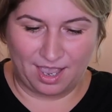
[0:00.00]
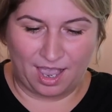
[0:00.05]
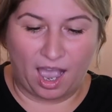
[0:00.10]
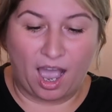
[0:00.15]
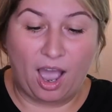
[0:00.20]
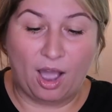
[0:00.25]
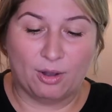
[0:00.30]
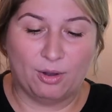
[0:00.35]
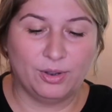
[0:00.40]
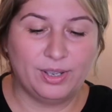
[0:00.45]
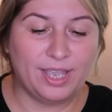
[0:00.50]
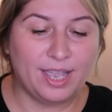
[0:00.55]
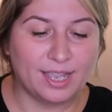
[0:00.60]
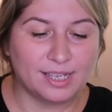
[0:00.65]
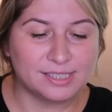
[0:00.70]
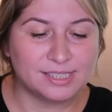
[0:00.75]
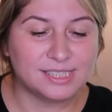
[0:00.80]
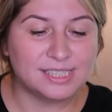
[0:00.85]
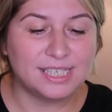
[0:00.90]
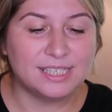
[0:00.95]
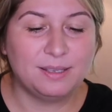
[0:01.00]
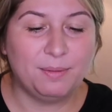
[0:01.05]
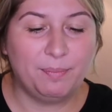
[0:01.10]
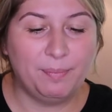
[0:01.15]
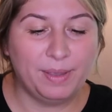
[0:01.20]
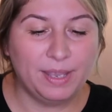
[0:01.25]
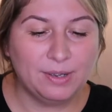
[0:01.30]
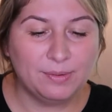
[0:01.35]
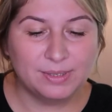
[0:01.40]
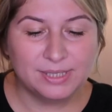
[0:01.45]
Oh, okay, see, the
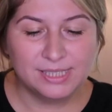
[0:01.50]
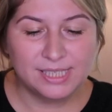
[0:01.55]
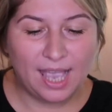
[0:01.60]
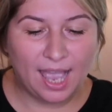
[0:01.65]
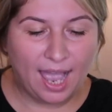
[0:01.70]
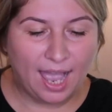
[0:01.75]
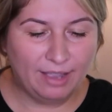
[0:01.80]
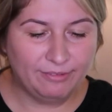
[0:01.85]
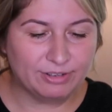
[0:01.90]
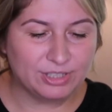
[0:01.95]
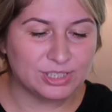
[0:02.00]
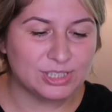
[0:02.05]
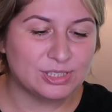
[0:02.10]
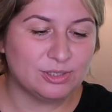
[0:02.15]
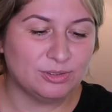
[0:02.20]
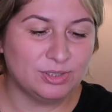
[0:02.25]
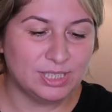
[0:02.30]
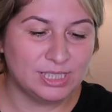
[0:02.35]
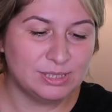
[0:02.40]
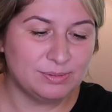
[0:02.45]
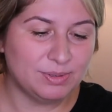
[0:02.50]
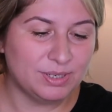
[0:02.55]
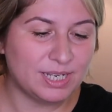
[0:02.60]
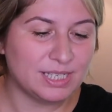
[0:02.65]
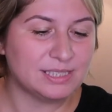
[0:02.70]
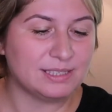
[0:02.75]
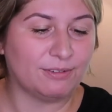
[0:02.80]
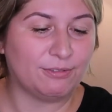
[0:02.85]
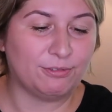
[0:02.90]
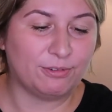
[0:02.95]
big ones have it. So this one
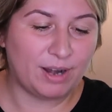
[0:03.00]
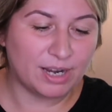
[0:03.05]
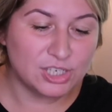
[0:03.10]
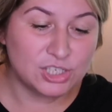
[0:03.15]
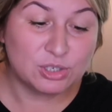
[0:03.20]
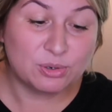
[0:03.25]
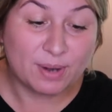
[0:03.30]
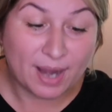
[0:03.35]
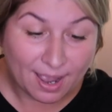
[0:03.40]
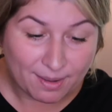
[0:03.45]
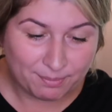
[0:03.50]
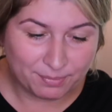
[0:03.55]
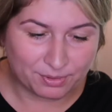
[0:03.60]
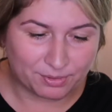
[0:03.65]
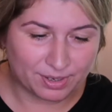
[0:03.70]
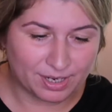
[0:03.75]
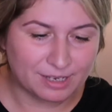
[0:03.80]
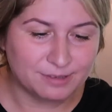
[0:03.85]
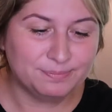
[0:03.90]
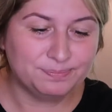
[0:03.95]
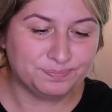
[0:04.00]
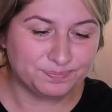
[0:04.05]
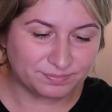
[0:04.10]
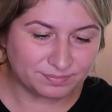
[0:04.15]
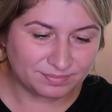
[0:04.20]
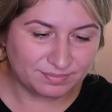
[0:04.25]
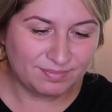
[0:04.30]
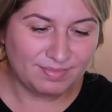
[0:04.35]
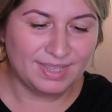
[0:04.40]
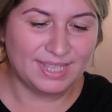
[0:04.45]
is fresh cranberry,
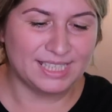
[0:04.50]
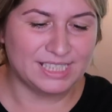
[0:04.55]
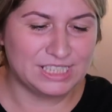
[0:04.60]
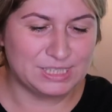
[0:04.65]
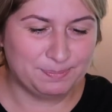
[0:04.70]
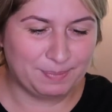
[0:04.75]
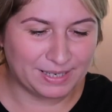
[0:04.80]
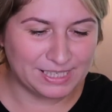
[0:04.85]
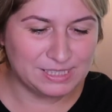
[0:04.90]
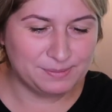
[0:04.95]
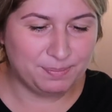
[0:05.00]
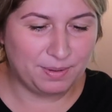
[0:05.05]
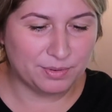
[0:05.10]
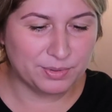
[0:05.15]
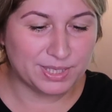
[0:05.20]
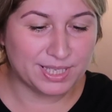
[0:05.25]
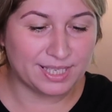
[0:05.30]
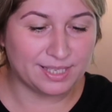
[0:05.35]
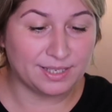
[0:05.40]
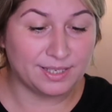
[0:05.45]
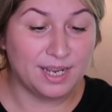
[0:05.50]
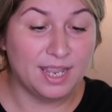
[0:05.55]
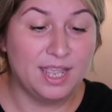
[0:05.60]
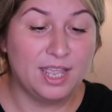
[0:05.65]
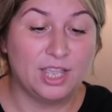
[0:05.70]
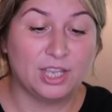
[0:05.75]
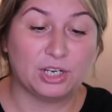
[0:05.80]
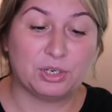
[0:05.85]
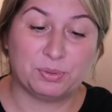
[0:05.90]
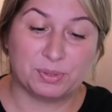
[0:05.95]
spiced pumpkin,
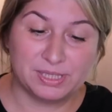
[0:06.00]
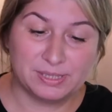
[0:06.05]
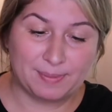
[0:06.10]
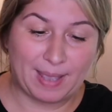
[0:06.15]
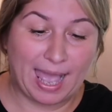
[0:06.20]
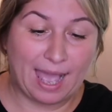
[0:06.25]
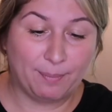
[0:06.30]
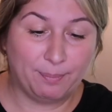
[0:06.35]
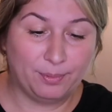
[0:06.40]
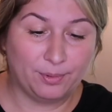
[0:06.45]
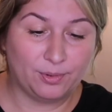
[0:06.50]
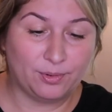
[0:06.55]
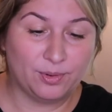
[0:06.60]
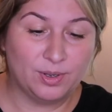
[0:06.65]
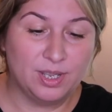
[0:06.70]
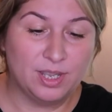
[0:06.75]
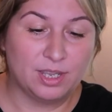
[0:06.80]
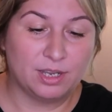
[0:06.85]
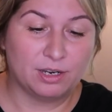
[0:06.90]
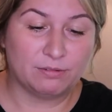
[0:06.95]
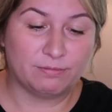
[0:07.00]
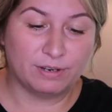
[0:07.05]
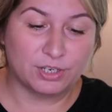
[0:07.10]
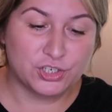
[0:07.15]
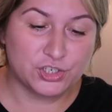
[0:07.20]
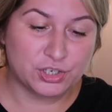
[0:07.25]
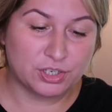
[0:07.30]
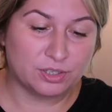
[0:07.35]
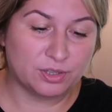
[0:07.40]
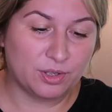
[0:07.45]
crisp apple,
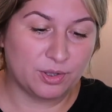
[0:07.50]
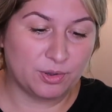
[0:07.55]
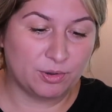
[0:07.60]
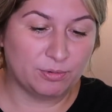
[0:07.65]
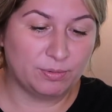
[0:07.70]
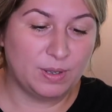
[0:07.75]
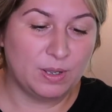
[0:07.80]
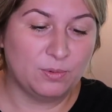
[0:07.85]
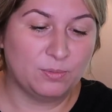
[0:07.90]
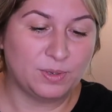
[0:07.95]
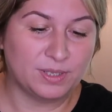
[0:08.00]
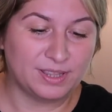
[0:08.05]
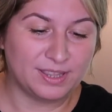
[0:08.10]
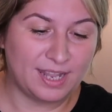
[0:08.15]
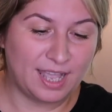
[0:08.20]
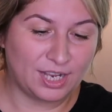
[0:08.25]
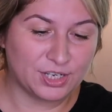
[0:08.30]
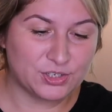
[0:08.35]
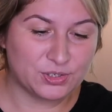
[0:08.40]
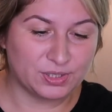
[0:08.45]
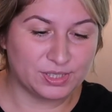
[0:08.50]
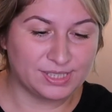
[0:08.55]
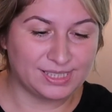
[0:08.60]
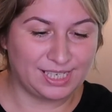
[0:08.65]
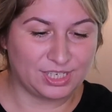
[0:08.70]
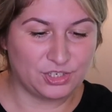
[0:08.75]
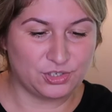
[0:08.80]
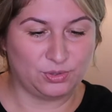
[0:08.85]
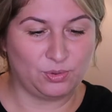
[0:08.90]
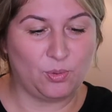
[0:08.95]
rich clove with natural
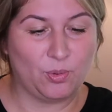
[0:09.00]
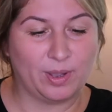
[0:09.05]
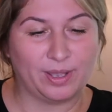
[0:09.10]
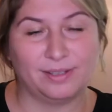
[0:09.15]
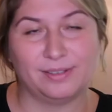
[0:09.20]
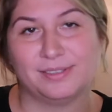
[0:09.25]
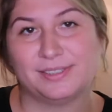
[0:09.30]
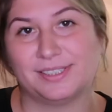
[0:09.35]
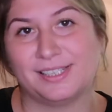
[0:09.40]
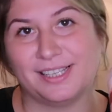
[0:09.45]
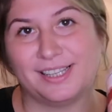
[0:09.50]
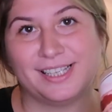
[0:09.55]
essential oils.